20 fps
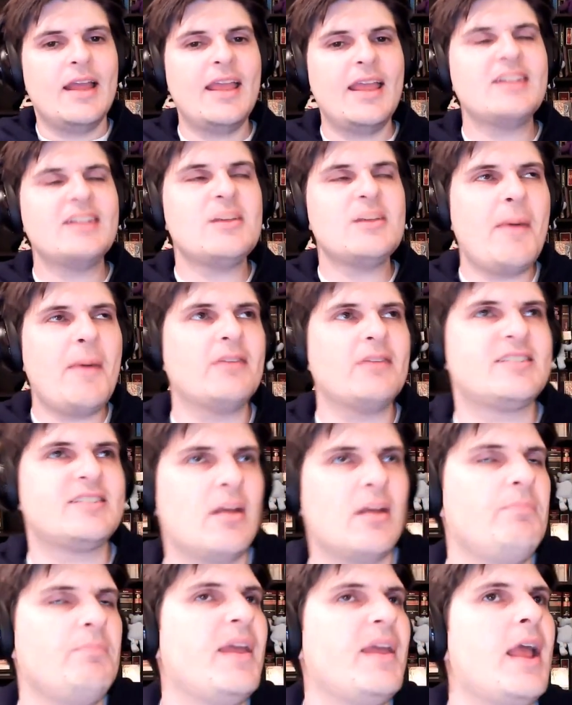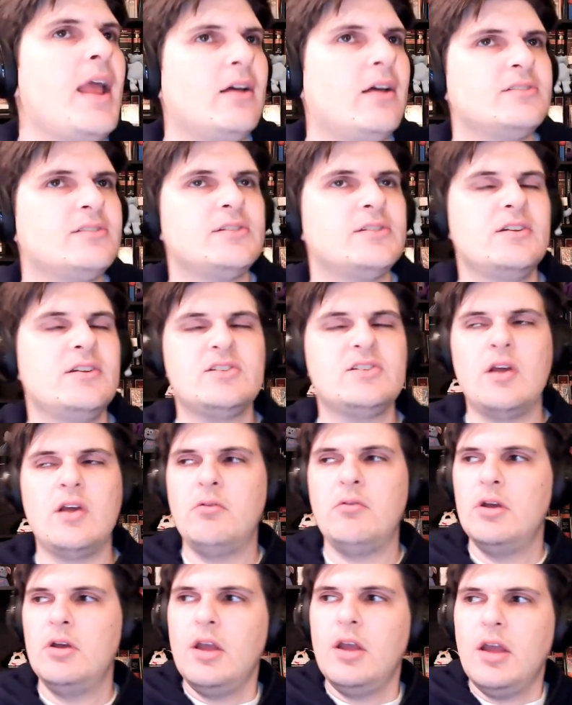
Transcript: It's about something else. And so,